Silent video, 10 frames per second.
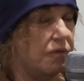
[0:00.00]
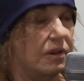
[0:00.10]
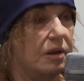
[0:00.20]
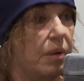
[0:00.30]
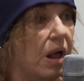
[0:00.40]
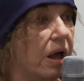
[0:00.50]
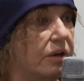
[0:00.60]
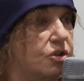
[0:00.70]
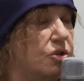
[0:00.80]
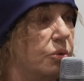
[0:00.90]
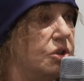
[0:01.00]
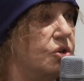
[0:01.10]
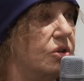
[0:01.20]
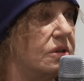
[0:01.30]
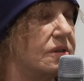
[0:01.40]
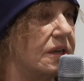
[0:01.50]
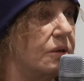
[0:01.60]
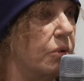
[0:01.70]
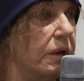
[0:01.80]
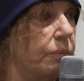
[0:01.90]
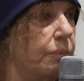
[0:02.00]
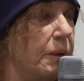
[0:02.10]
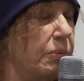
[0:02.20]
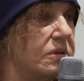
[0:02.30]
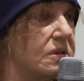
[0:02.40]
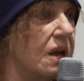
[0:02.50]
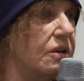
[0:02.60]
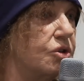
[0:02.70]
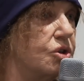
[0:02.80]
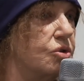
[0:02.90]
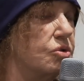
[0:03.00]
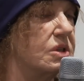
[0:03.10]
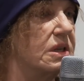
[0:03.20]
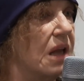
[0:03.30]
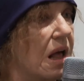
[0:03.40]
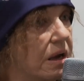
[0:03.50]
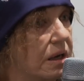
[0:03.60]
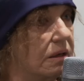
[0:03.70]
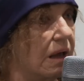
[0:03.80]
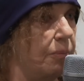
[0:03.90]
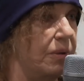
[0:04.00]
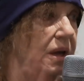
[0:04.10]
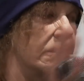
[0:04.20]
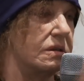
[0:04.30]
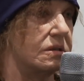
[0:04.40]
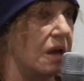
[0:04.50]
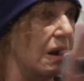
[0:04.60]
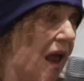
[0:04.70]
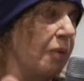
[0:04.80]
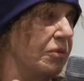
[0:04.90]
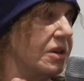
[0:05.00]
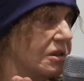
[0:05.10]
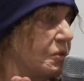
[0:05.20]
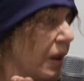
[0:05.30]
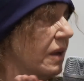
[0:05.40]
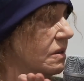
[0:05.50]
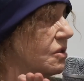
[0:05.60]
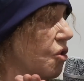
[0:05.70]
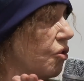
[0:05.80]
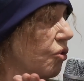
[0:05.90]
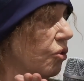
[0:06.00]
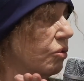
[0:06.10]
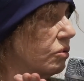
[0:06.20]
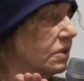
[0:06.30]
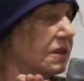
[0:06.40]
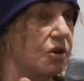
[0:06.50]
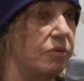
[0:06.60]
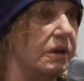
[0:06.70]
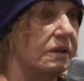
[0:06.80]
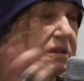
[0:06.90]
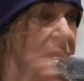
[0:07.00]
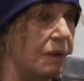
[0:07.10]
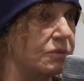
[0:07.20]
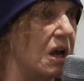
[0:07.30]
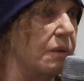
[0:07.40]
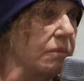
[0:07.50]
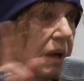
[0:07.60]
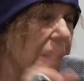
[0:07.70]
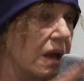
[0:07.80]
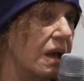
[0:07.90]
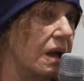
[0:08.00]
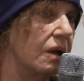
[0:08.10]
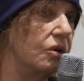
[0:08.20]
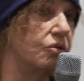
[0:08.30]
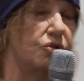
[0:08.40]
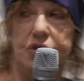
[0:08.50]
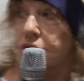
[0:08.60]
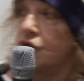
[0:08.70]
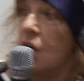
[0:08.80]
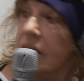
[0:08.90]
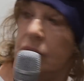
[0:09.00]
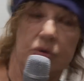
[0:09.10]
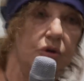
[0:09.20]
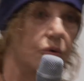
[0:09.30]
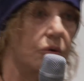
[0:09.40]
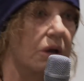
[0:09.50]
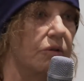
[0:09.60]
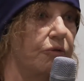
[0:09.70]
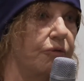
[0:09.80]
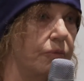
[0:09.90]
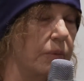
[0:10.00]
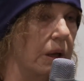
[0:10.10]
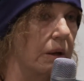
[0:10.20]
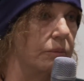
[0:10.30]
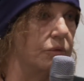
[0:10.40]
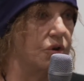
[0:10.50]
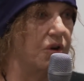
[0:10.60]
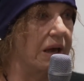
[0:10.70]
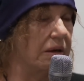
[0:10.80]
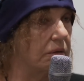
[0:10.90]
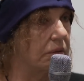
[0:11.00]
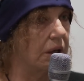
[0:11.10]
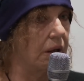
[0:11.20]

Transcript: over there behind you, which you can see where people are starting to use line up against an empty space, so-called. So that at the same time, you're trying to, you know, kind of donate